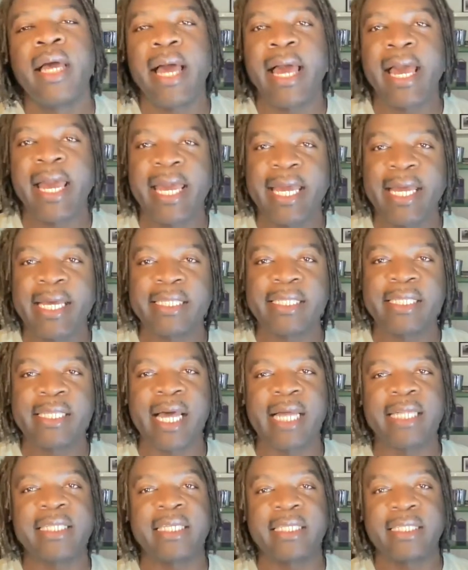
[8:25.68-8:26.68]
And
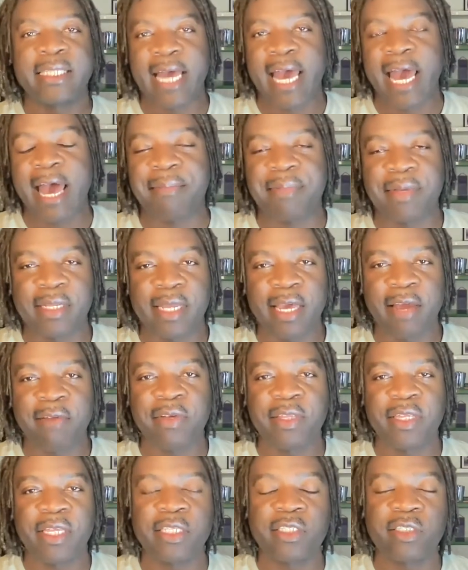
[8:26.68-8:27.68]
that didn't happen.
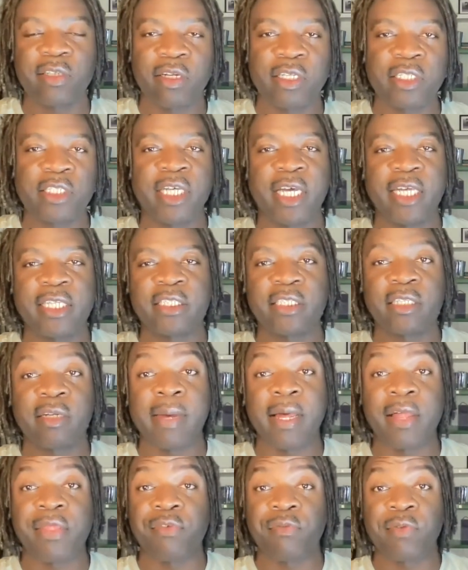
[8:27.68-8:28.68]
Everything started changing
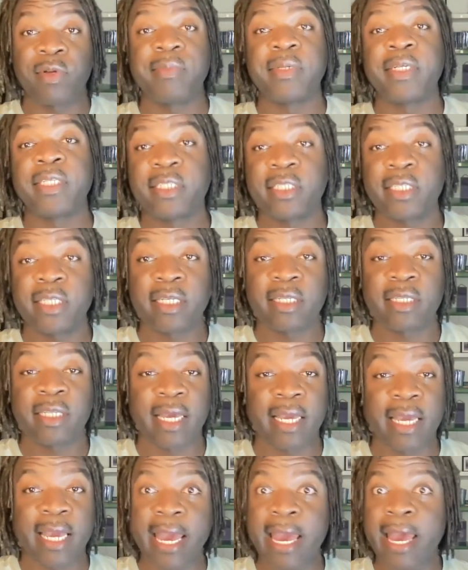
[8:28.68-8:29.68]
about 3 months in,
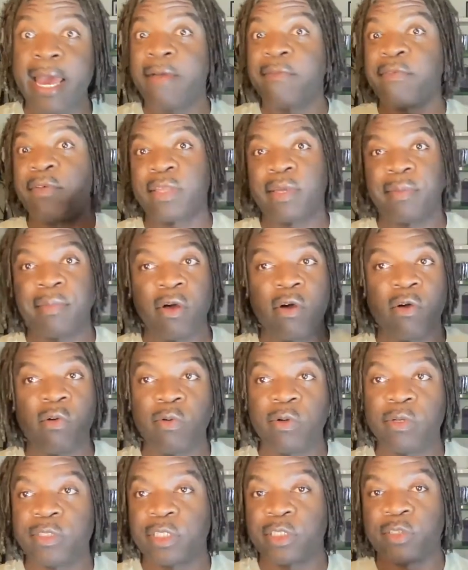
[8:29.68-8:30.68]
like everything, my whole
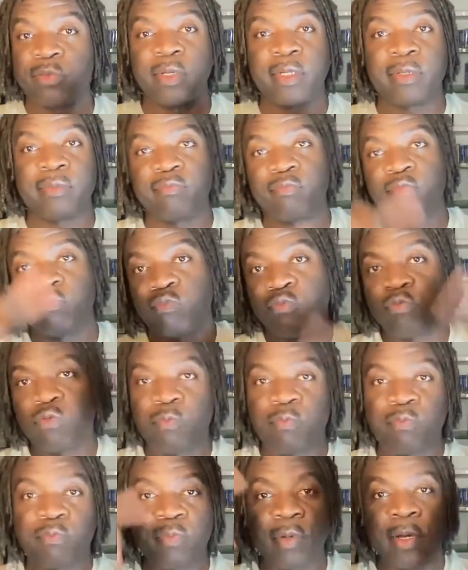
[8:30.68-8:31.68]
world just went whoop,
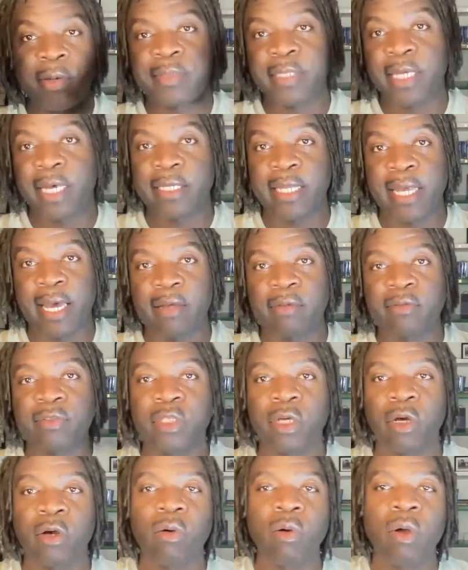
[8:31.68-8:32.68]
upside down.
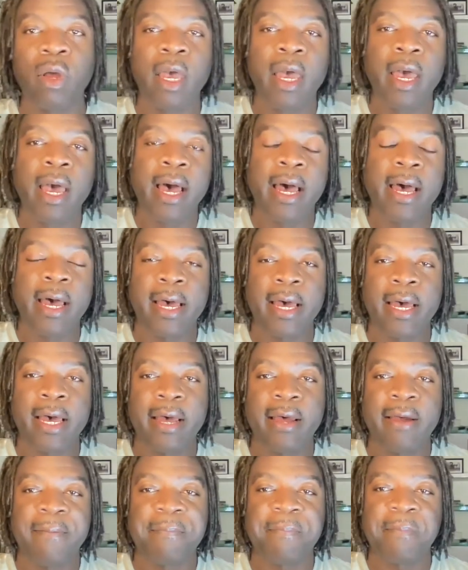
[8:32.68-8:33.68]
So
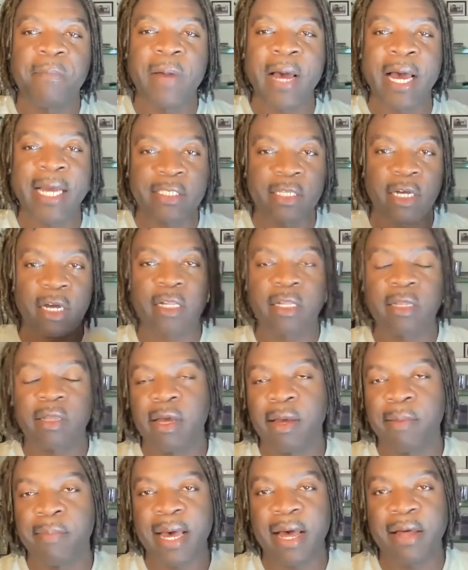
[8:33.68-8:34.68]
I talked
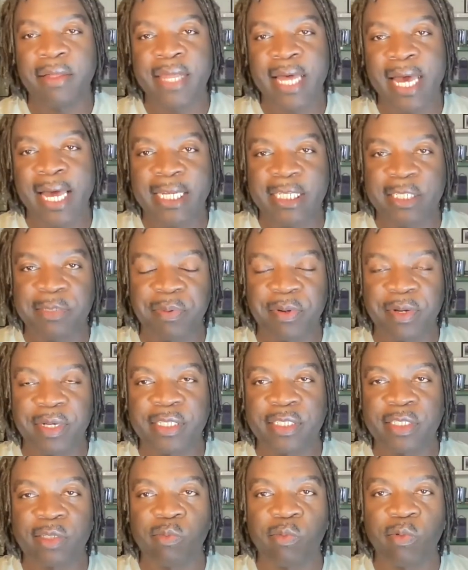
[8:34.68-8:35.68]
about that
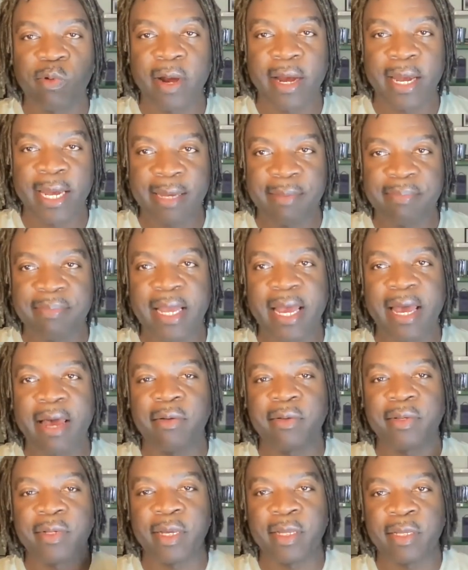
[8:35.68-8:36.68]
experience and where I am
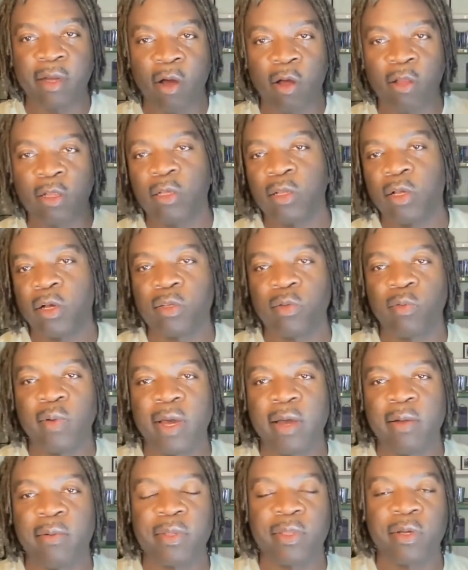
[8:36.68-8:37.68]
now and all along the way
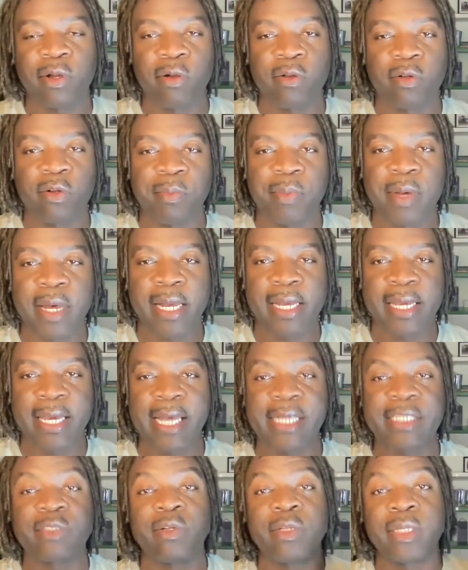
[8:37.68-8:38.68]
with her on her
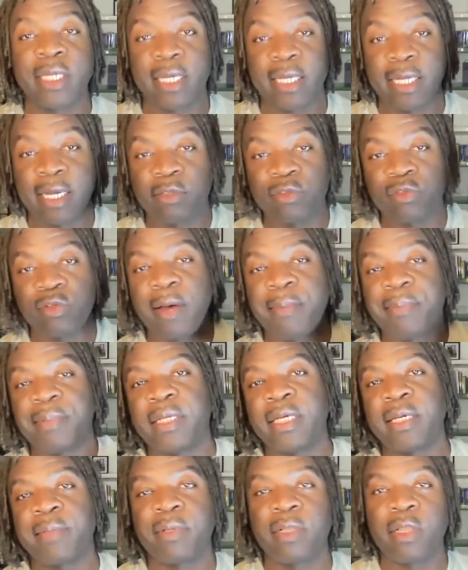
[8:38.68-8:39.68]
podcast. So again, I'll drop a
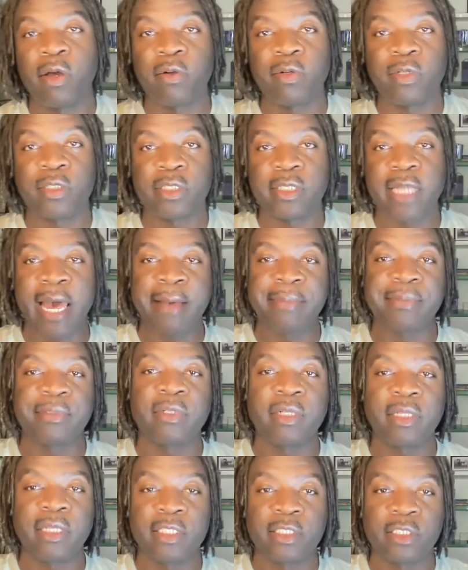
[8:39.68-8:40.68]
link below. You should
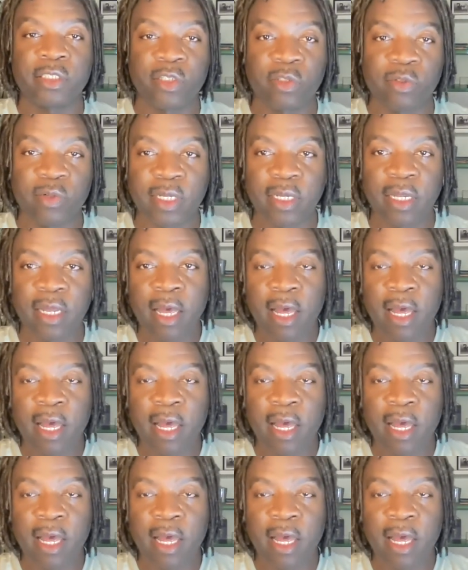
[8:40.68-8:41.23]
absolutely listen to it.